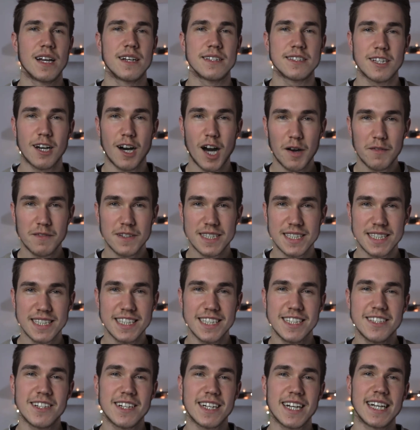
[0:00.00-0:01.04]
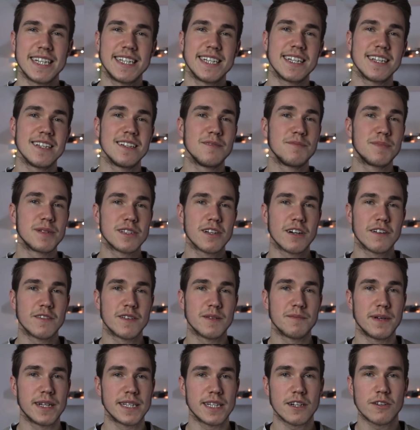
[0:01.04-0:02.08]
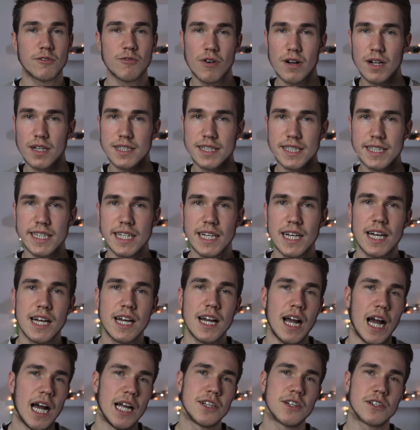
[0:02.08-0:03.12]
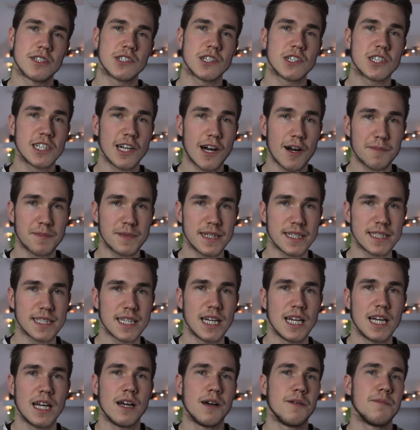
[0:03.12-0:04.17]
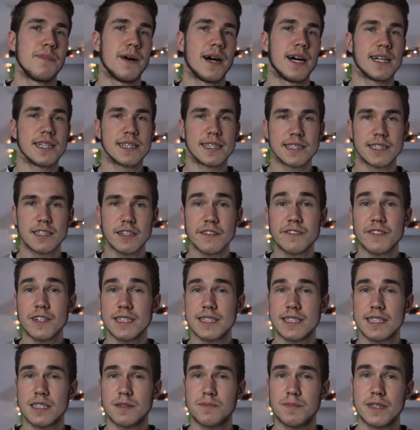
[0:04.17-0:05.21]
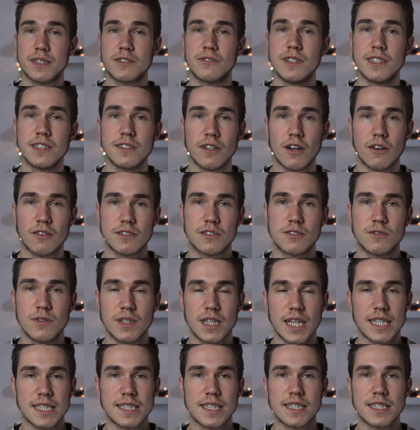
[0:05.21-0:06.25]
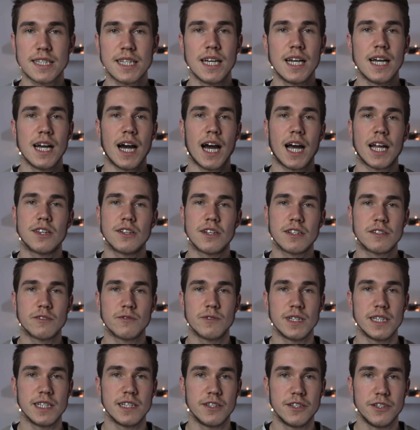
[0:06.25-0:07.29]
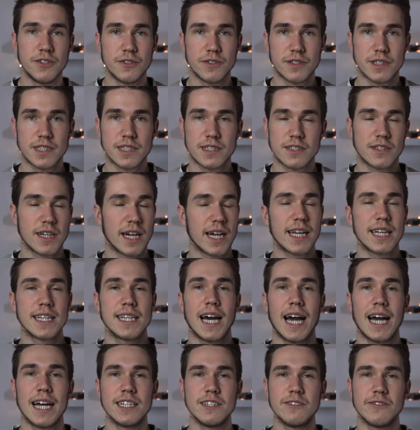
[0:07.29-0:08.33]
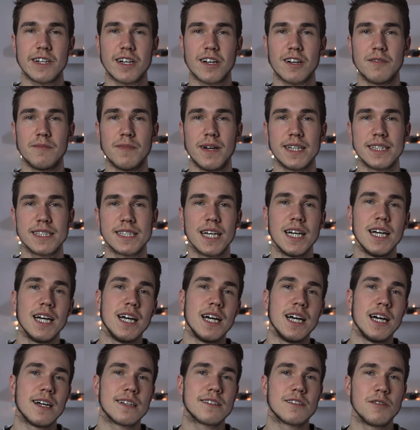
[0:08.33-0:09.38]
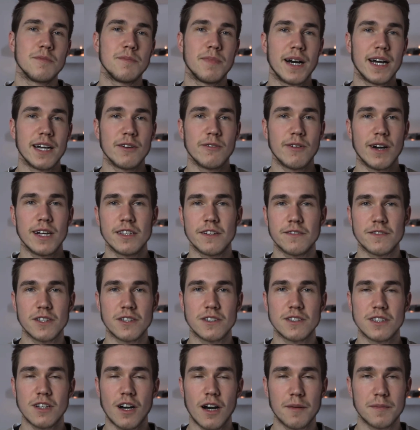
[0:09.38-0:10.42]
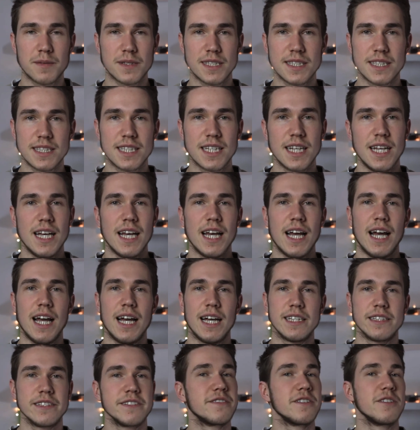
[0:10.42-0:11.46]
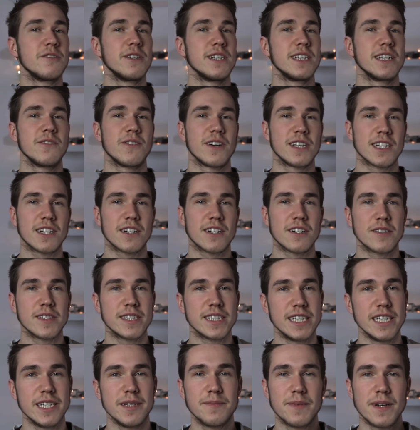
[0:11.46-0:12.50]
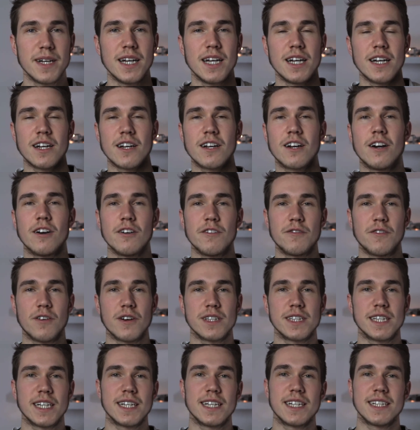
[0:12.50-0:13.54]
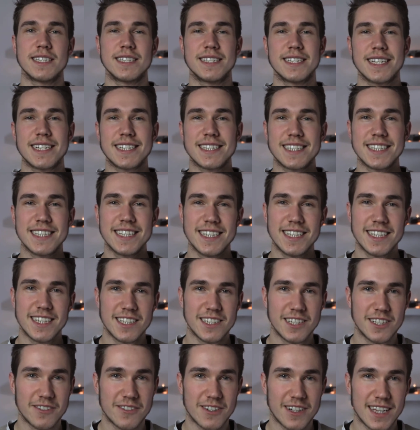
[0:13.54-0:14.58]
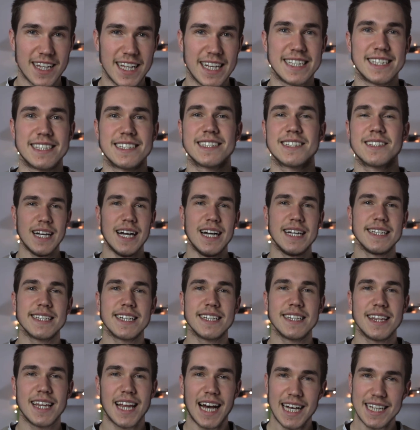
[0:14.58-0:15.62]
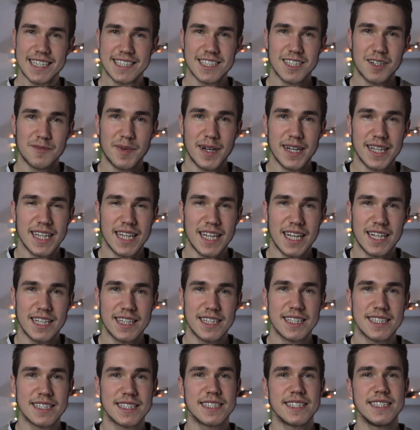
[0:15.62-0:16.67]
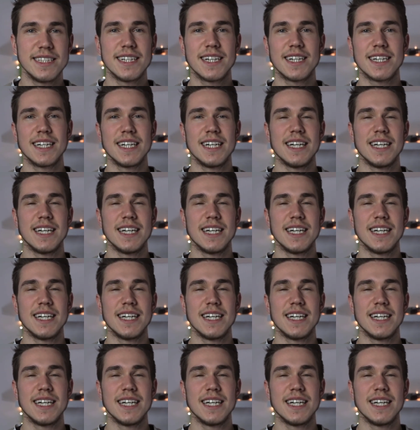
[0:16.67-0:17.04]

So obviously you're getting a little bit of a better quality and also sharpness, but the differences between those two lenses are not really huge. So I can highly recommend to buy one of those options, and if you really want to go cheap, go for the 60 euro lens. And then last on my list here